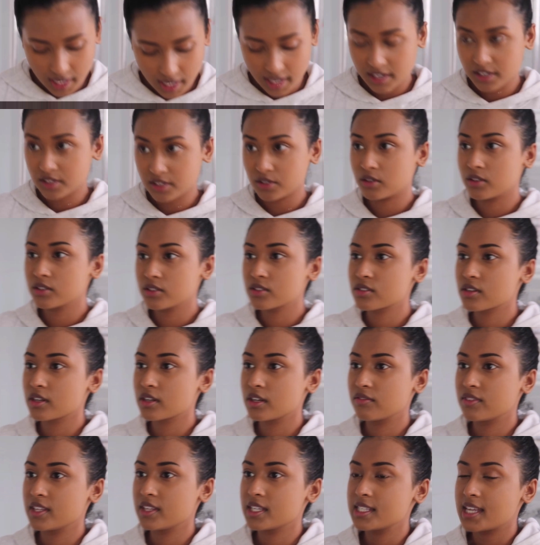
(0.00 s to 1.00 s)
And also,
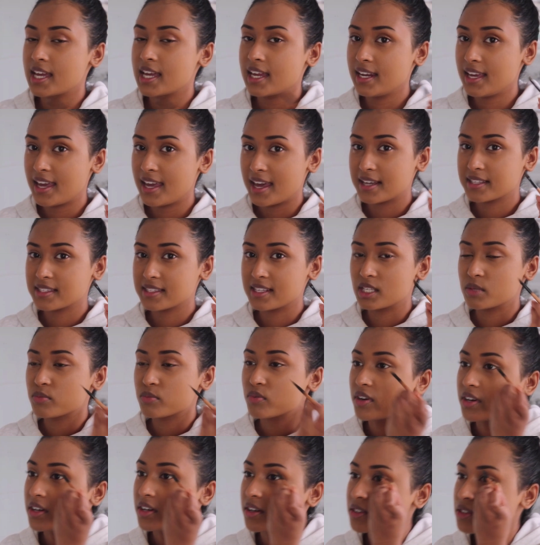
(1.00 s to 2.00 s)
if there's any excess
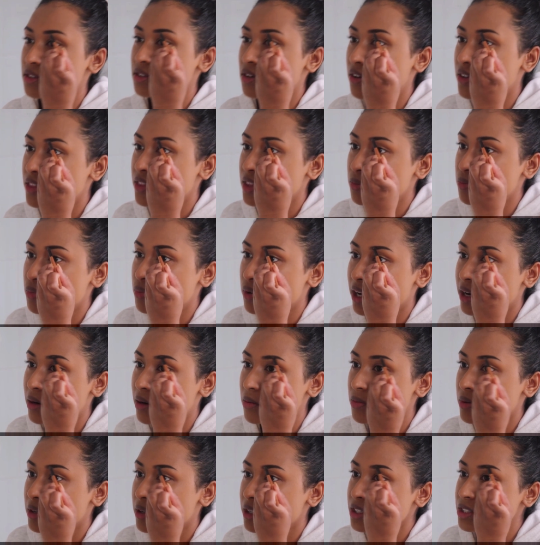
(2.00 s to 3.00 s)
product on the brow
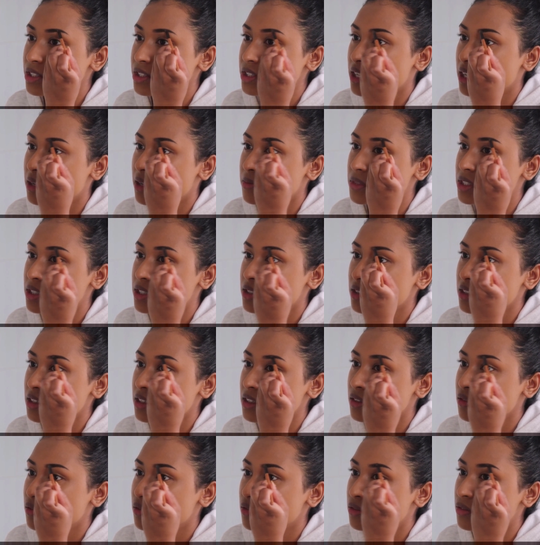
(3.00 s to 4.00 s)
brush, I'm just going
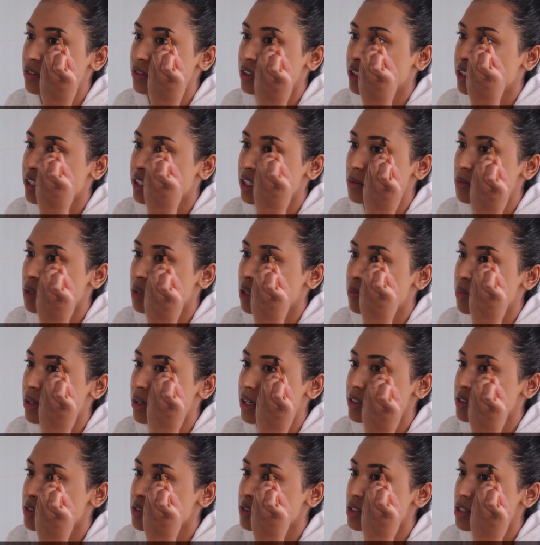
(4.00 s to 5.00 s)
to fill in my
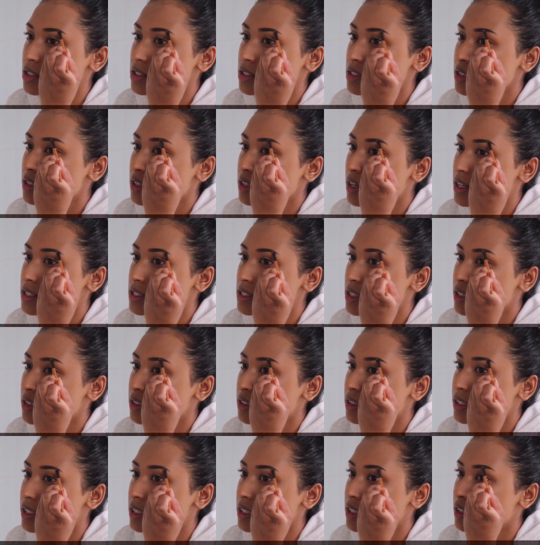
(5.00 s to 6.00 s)
brows just in case I
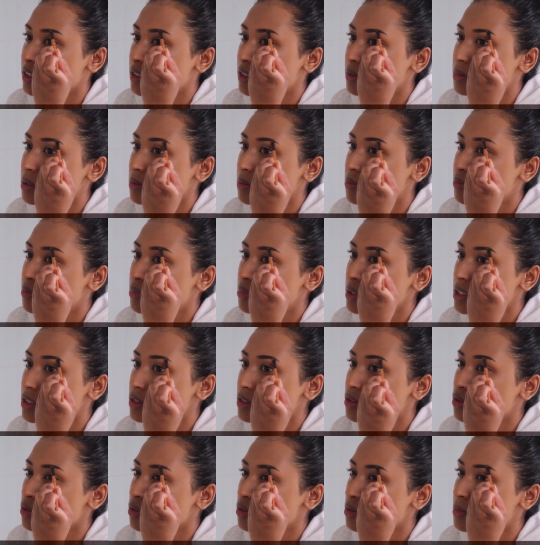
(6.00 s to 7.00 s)
clean it up a bit
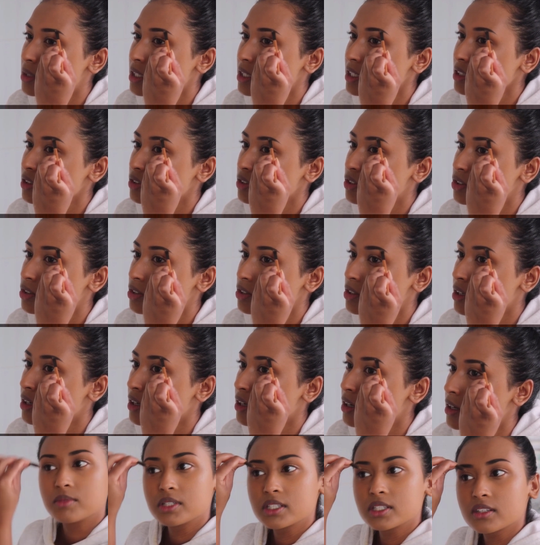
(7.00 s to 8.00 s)
too much.
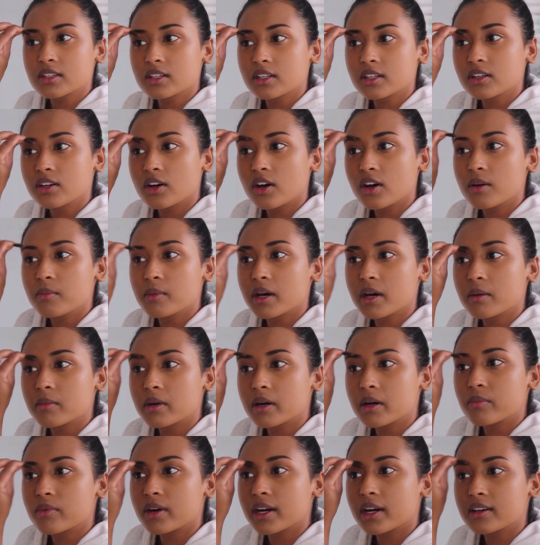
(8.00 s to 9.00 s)
I'm just going to comb out
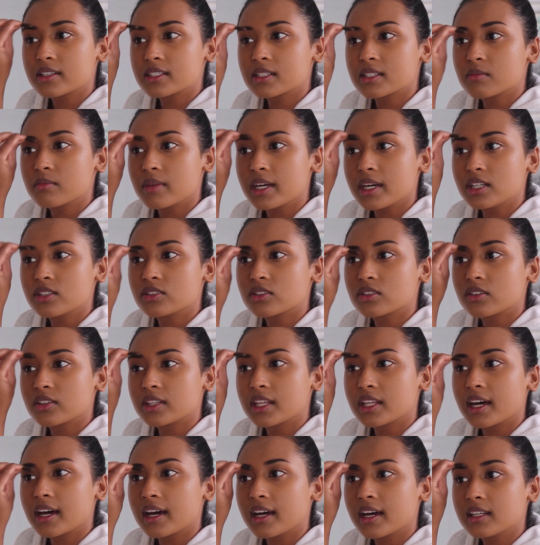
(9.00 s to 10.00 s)
my brows and make sure
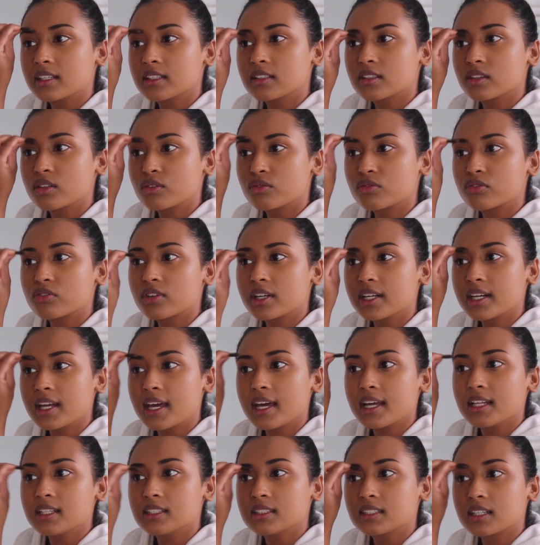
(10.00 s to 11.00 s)
that the front
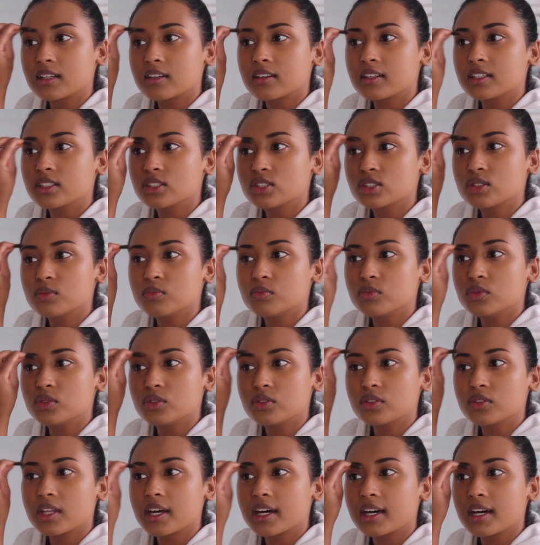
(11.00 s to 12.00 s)
ends are as
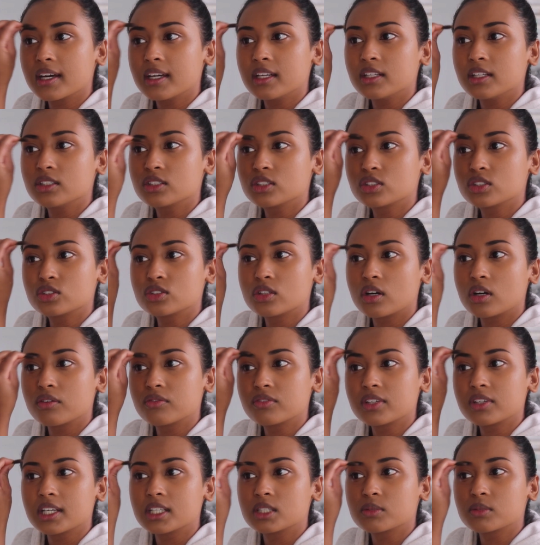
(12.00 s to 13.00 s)
smooth and
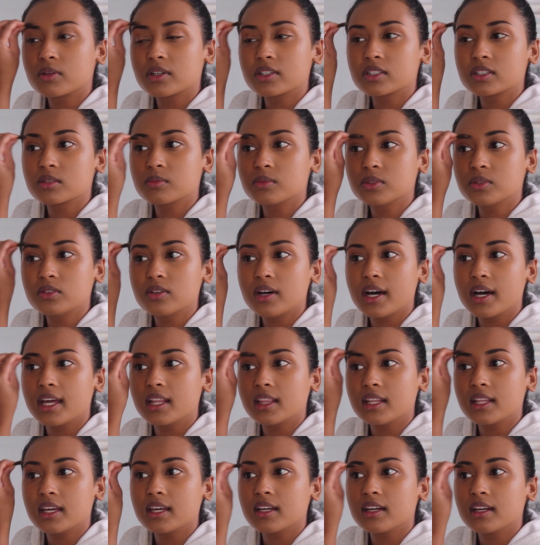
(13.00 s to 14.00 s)
soft as possible, and
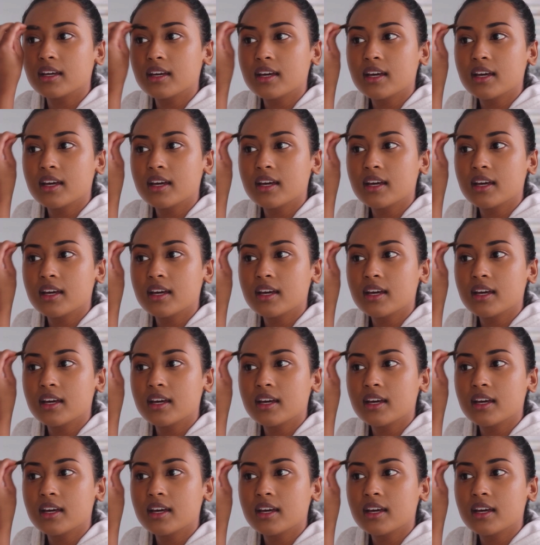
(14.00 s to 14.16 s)
then